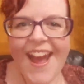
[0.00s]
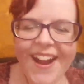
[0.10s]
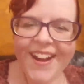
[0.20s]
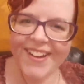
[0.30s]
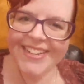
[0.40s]

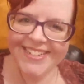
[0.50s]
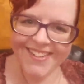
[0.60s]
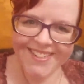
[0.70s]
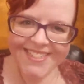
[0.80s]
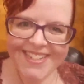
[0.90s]
All right,
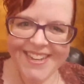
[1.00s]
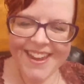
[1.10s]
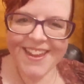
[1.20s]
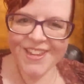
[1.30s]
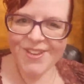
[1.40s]

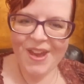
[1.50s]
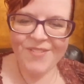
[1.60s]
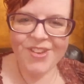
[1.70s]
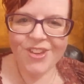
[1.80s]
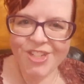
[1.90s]
Darcinda, you
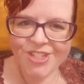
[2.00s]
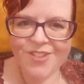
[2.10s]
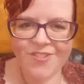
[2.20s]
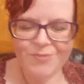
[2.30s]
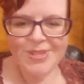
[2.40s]
have a good
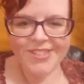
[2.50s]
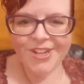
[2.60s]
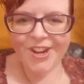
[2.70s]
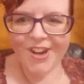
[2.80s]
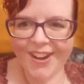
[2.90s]
shift,
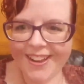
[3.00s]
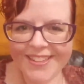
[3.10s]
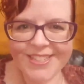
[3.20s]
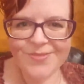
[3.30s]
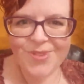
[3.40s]
mister.
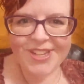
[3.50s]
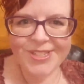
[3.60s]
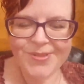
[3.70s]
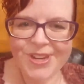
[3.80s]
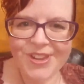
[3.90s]
Get some
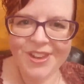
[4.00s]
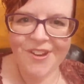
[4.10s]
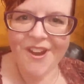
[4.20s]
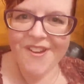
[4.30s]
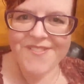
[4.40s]
rest when you get
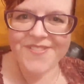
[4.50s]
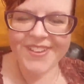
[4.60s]
off.